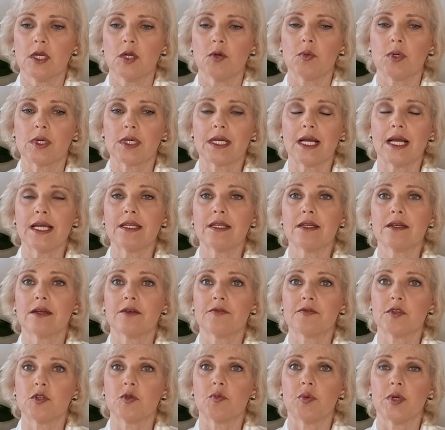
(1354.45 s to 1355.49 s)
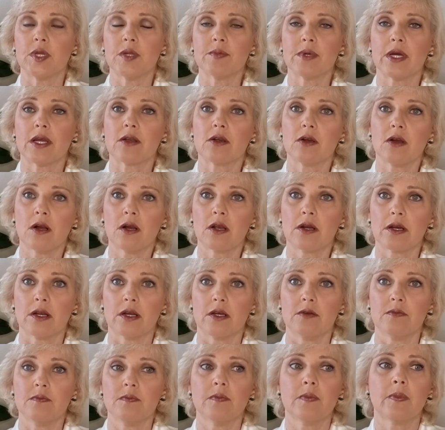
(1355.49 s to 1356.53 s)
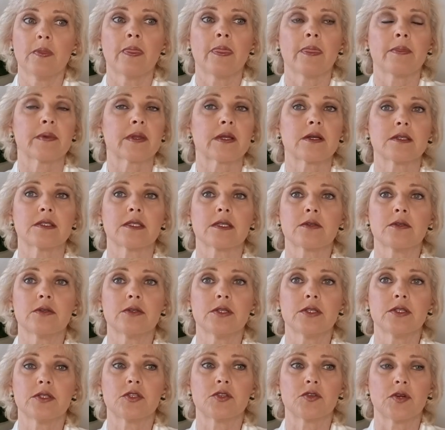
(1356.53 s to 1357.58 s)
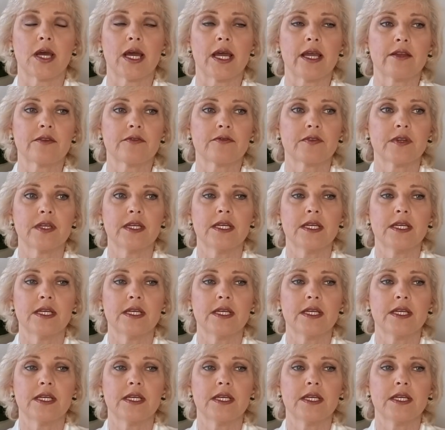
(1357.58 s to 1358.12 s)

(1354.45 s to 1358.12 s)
were kind enough to bring my car home because I couldn't drive.